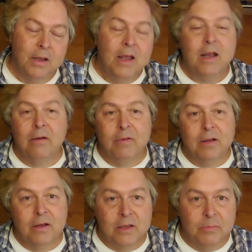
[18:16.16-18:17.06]
Now, if we
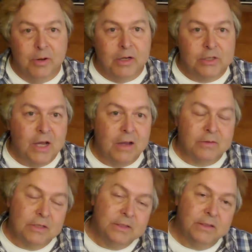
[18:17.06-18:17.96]
look at the British Isles,
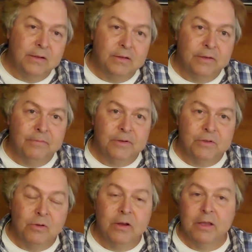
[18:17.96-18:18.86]
that's a little different
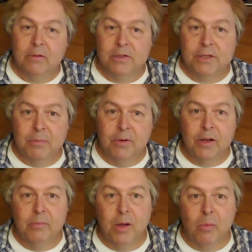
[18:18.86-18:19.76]
story. They were
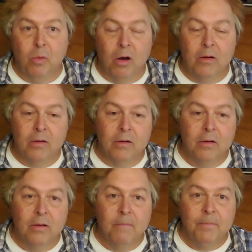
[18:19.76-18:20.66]
separated by water.
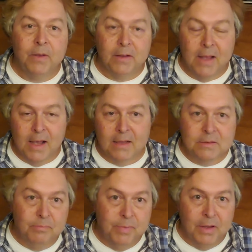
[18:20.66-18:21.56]
The
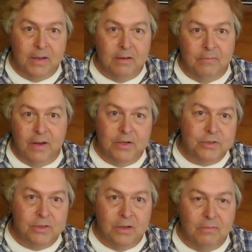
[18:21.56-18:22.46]
last big
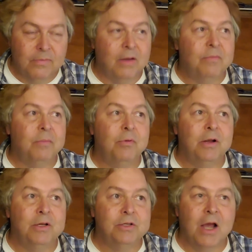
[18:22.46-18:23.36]
invasion of the
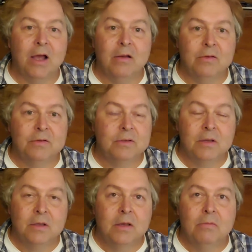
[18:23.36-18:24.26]
British Isles
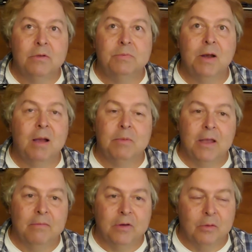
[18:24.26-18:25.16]
was probably
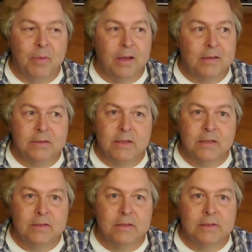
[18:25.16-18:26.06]
have to go back to
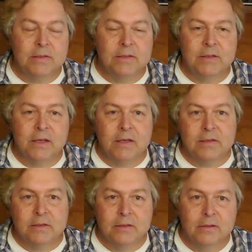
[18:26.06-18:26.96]

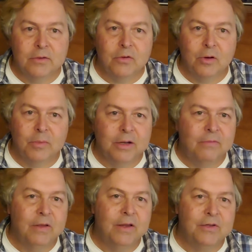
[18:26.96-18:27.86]
1066, the Norman
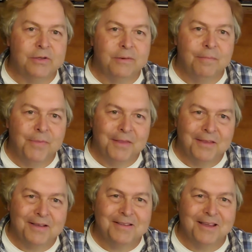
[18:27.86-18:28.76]
invasion,
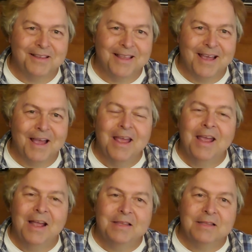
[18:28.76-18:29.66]
things like that.
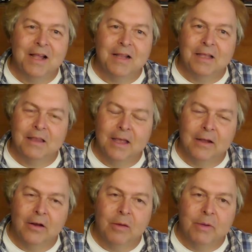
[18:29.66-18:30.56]
It's not like they had
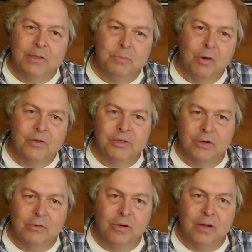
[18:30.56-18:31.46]
armies marching
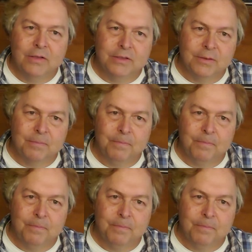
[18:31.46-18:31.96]
across them,